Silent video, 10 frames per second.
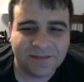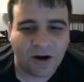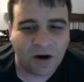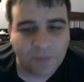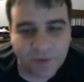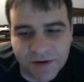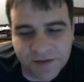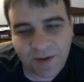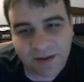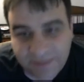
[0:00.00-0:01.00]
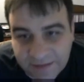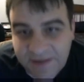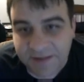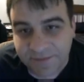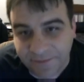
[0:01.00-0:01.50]
Armored is my
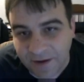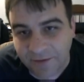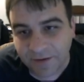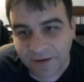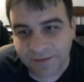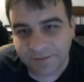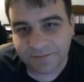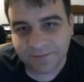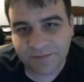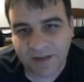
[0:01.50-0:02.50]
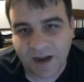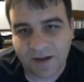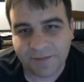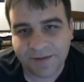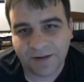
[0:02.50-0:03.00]
least favorite
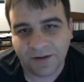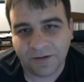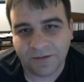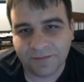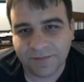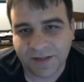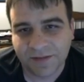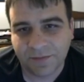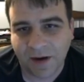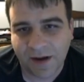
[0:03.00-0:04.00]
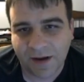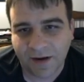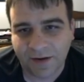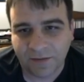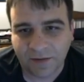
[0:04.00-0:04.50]
type, so that's why
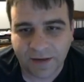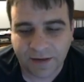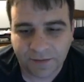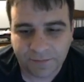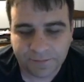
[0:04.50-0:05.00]
I don't like it.